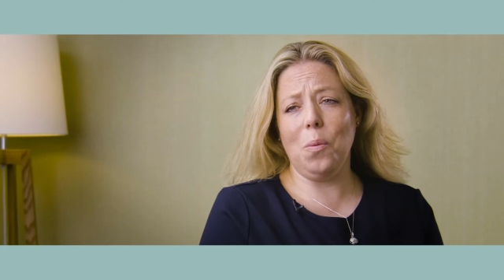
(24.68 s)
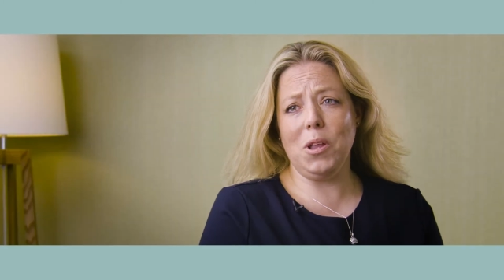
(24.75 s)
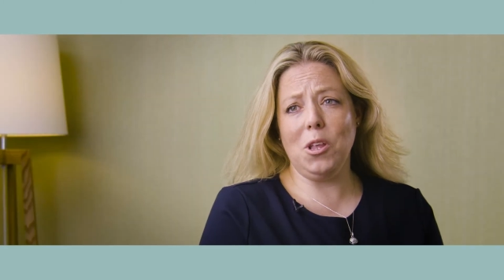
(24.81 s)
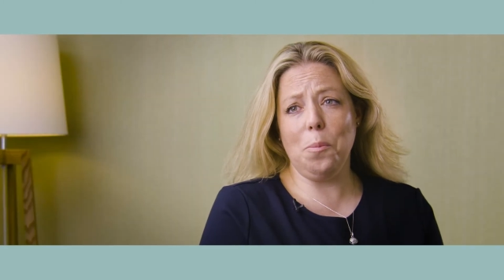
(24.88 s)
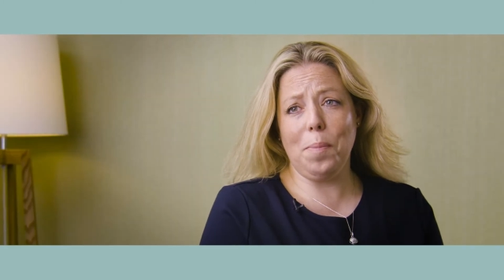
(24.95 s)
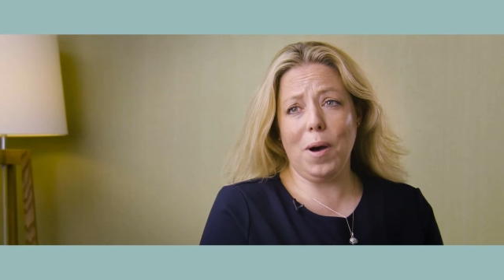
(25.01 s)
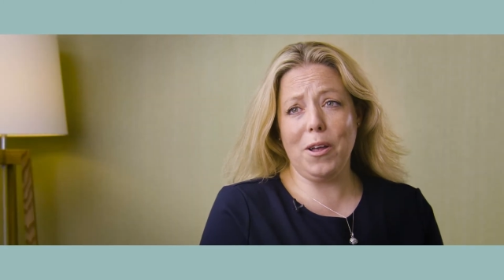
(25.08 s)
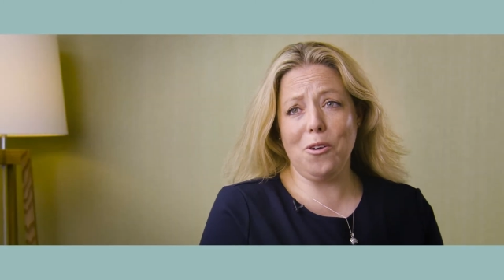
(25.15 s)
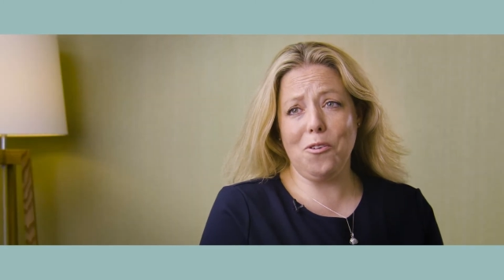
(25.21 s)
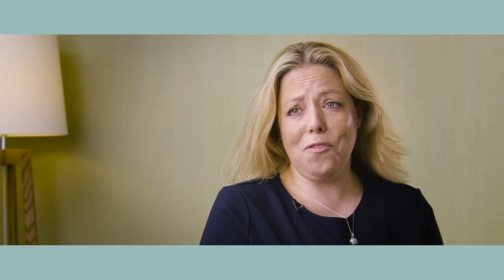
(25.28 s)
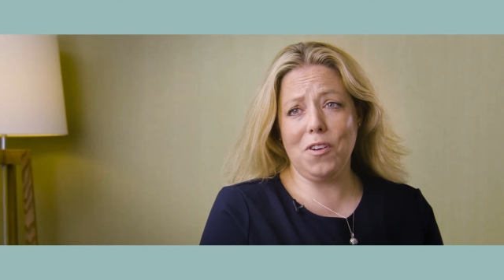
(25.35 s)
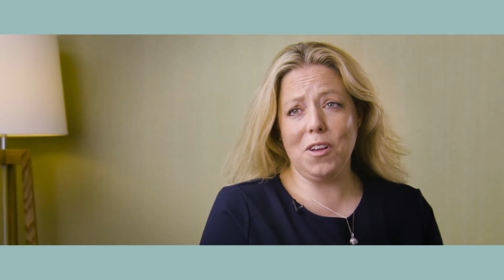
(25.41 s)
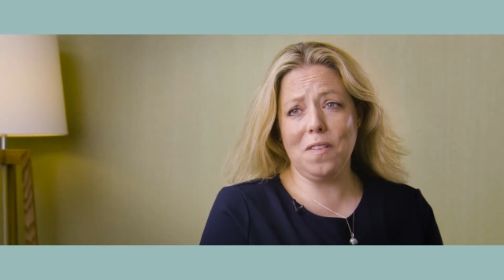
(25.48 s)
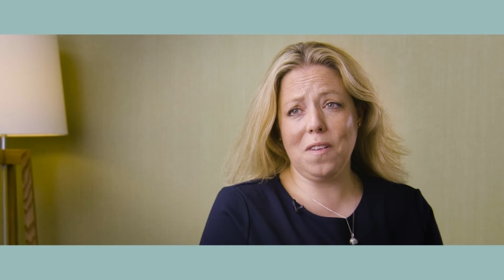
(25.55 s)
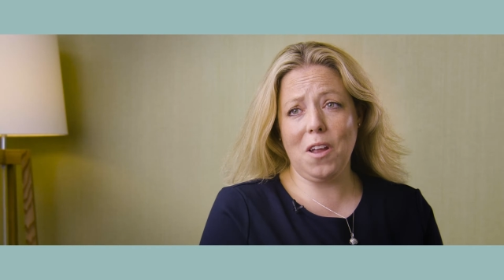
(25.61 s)
when you buy your
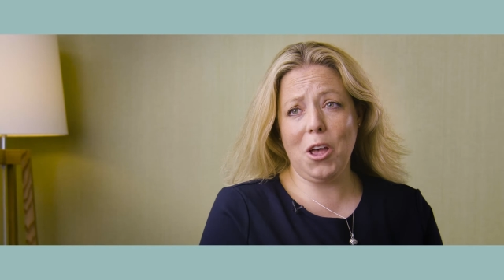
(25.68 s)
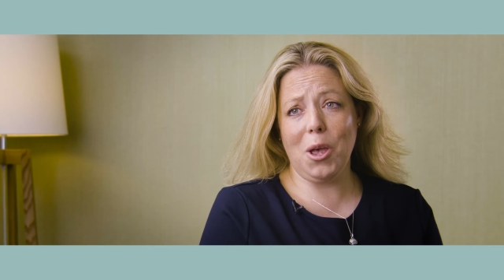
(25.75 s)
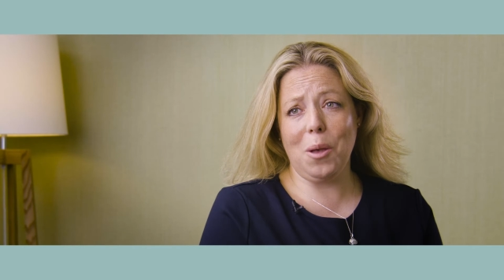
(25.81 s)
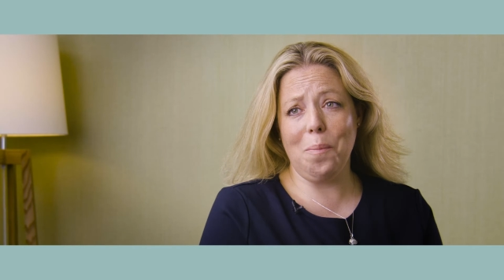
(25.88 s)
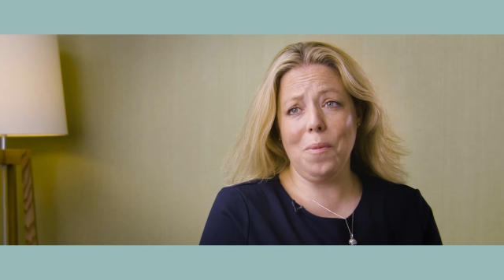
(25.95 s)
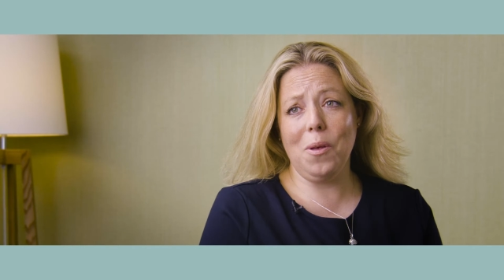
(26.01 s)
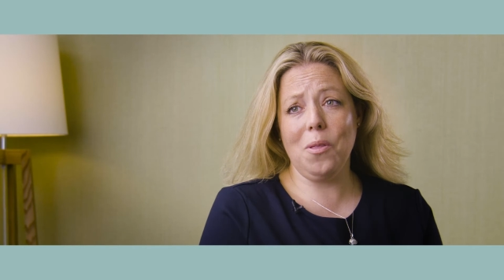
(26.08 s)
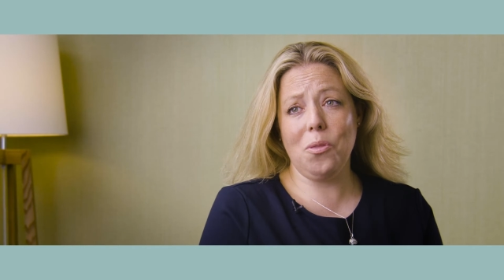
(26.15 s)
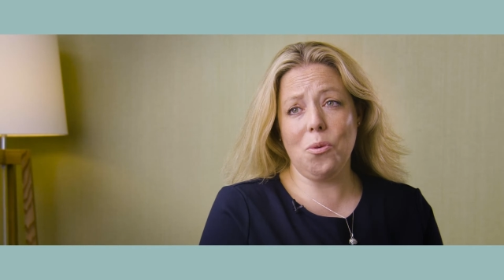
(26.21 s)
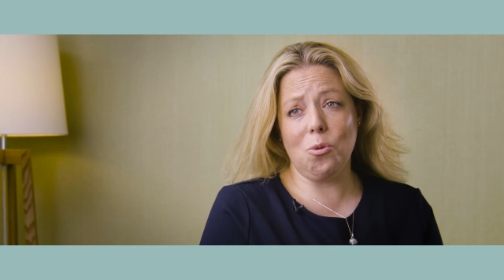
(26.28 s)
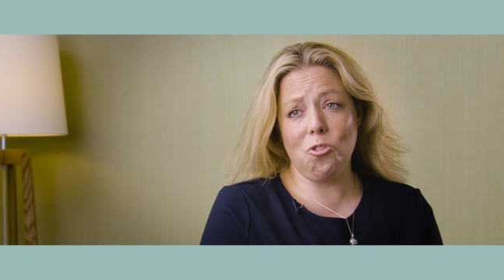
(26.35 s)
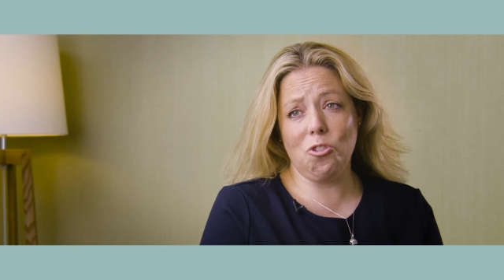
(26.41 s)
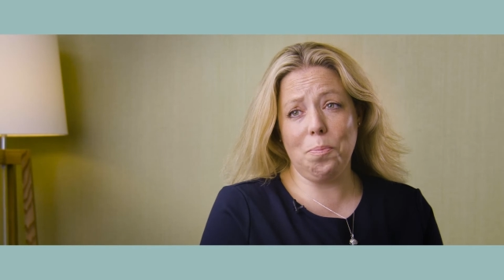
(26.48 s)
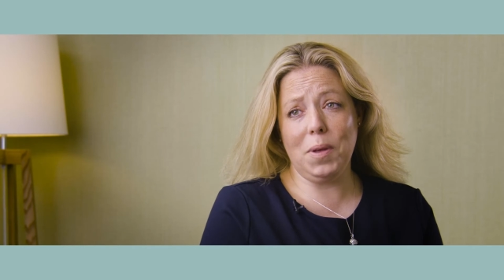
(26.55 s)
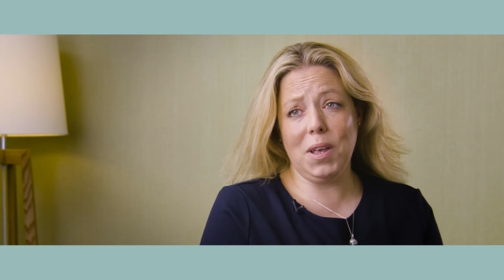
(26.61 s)
first home,
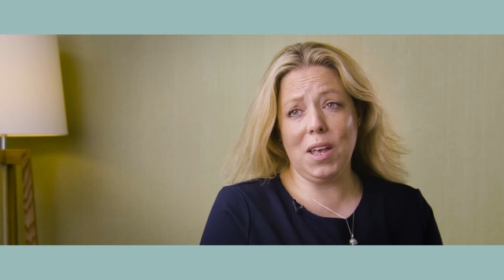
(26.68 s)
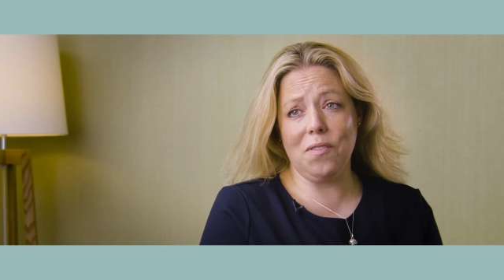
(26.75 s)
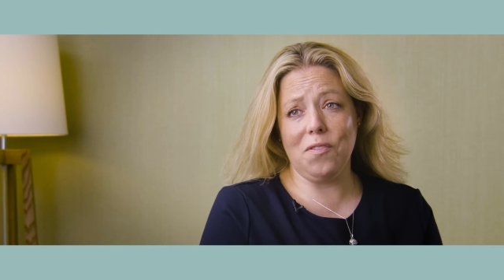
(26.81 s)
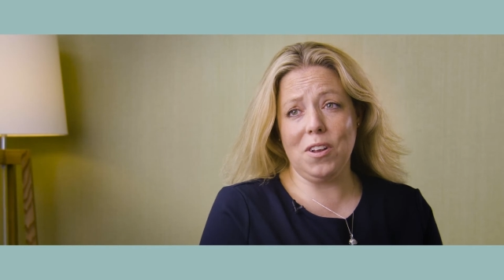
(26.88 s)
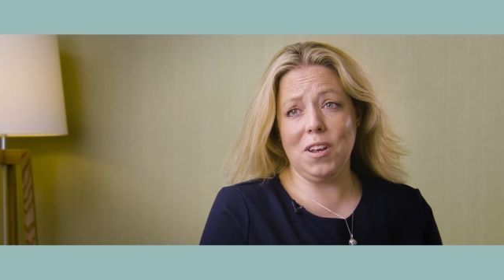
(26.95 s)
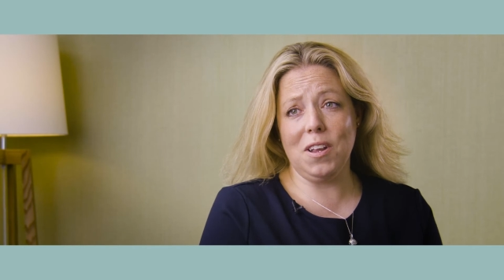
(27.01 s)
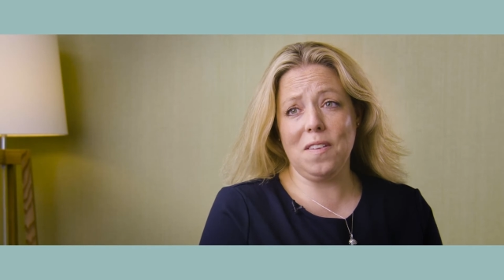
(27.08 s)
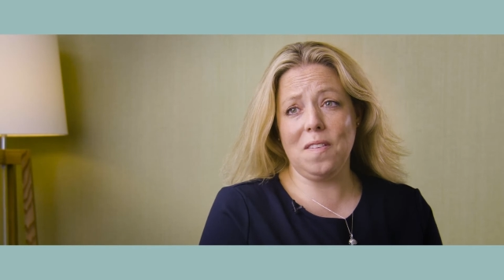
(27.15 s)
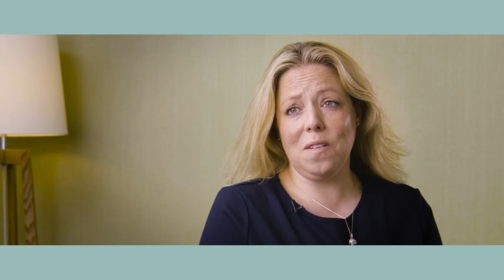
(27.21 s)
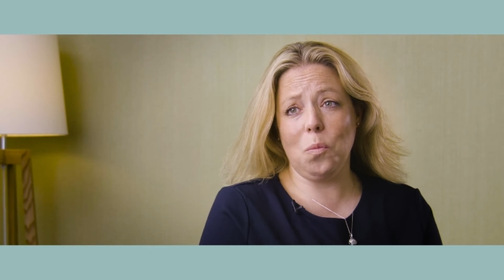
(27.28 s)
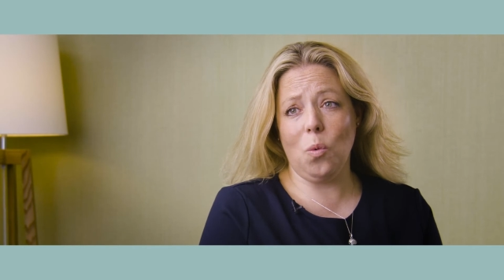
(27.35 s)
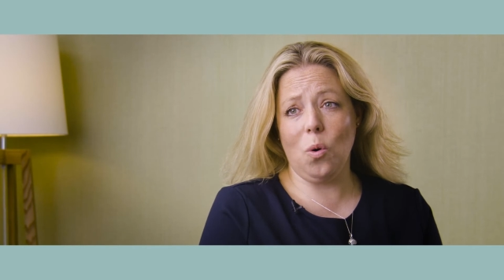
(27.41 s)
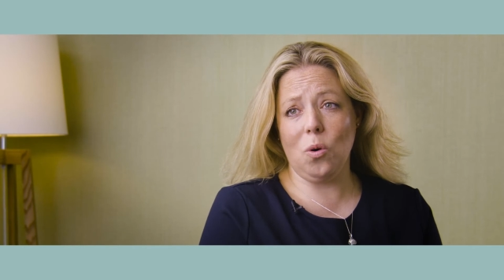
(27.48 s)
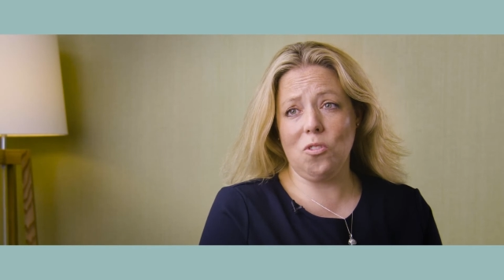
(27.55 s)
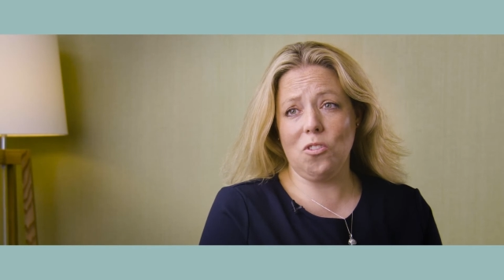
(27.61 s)
thought should be given as to
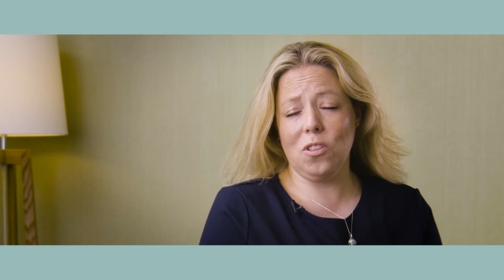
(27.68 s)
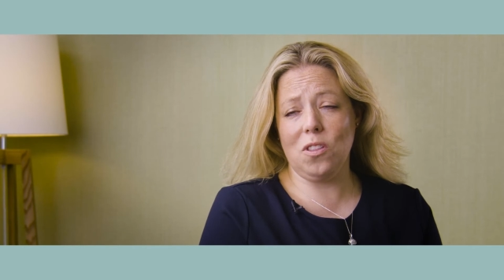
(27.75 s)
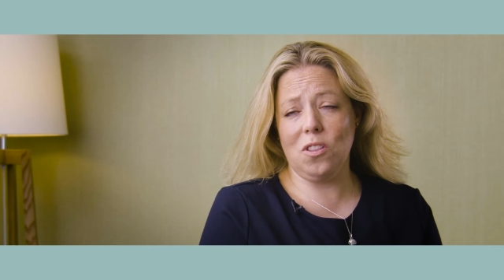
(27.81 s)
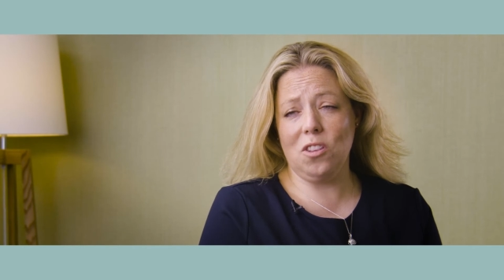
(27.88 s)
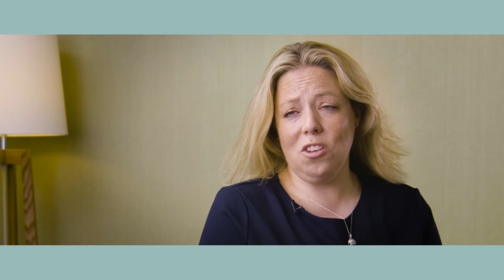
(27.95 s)
what